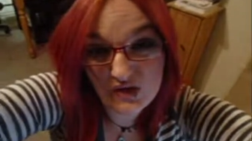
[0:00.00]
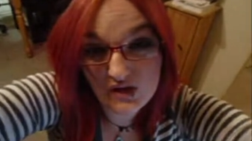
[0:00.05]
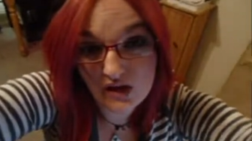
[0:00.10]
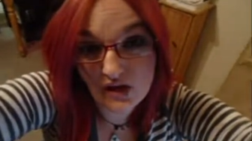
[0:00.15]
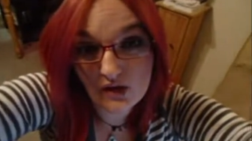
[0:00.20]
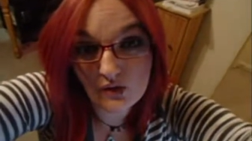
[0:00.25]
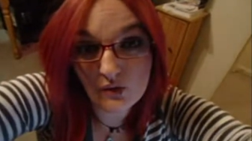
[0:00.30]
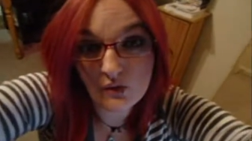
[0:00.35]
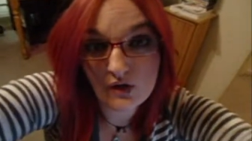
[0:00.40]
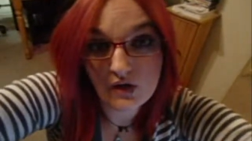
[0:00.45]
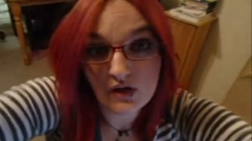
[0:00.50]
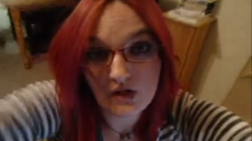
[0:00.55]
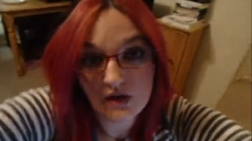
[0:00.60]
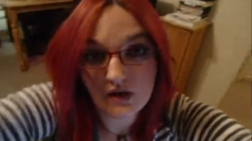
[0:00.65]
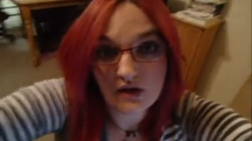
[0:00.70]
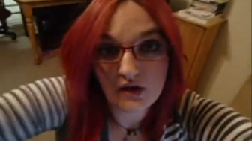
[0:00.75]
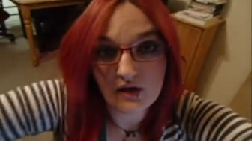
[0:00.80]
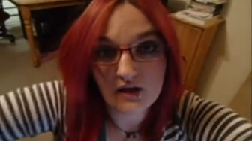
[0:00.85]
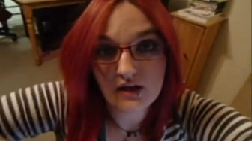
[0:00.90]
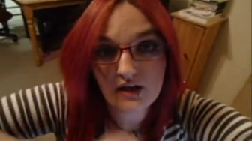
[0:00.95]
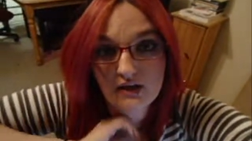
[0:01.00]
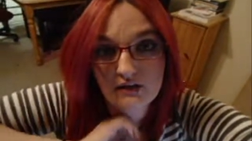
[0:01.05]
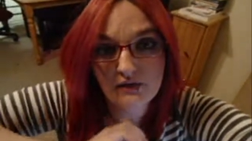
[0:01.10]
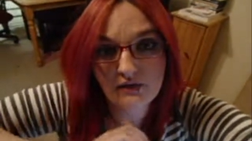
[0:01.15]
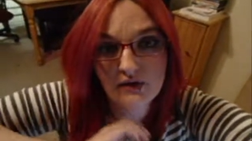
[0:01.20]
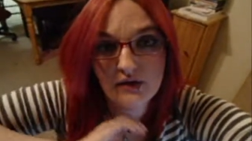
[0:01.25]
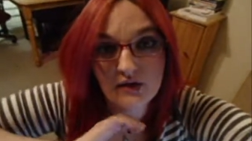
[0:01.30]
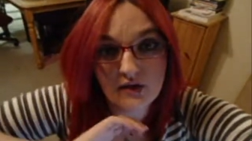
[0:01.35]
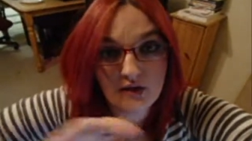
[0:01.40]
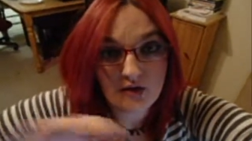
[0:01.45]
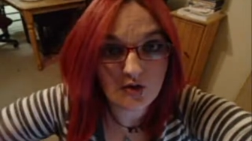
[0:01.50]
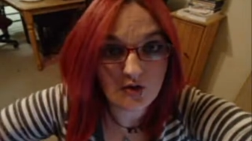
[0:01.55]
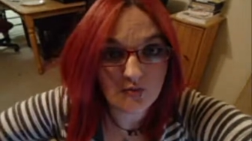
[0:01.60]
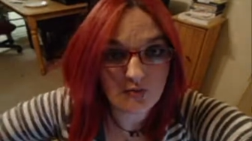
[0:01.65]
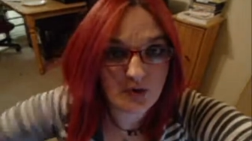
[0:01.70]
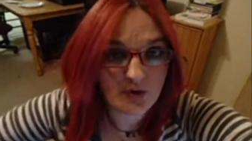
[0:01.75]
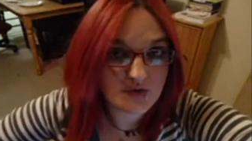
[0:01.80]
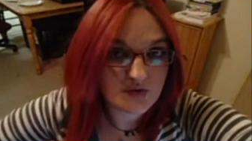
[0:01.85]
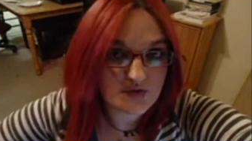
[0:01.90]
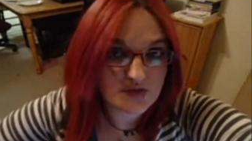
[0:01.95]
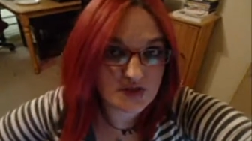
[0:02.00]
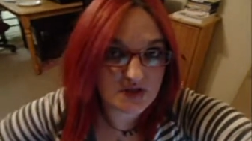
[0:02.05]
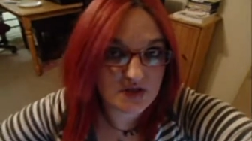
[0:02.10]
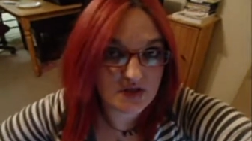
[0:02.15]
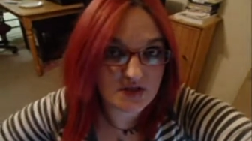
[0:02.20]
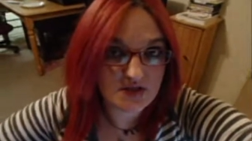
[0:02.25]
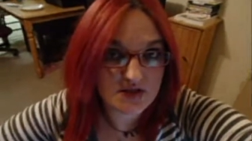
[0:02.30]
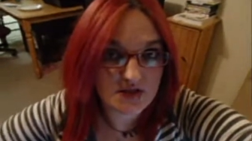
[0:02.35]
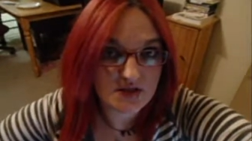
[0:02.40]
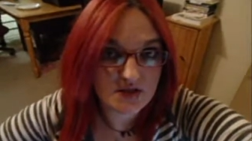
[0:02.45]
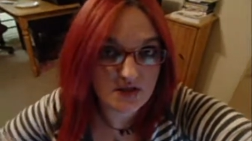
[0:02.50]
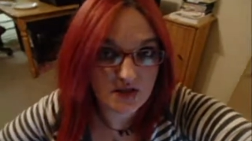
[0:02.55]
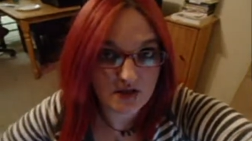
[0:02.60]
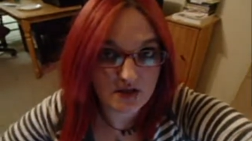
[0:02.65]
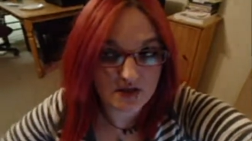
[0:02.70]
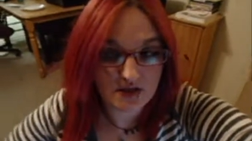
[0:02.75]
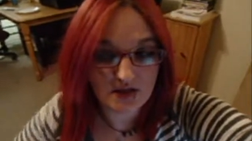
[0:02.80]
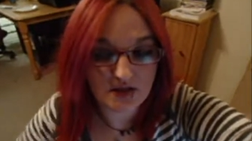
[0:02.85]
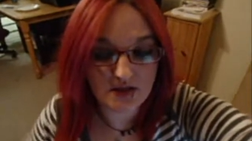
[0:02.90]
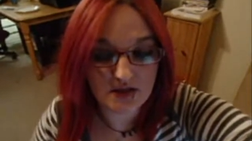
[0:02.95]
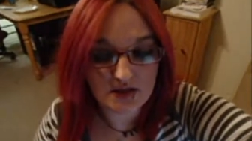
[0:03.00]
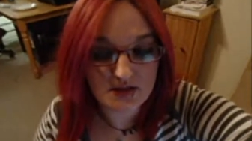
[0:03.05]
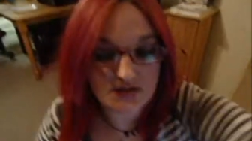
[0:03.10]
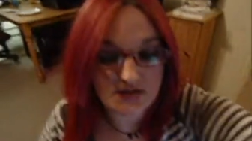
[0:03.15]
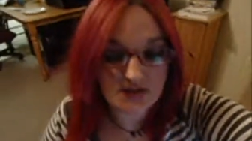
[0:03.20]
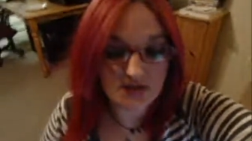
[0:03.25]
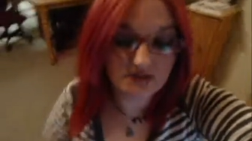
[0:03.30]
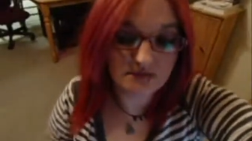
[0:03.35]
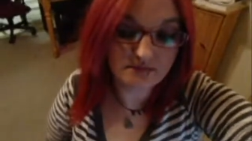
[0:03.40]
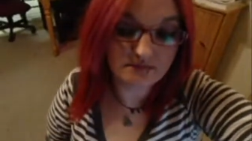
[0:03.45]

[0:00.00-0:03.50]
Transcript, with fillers: video and then post it and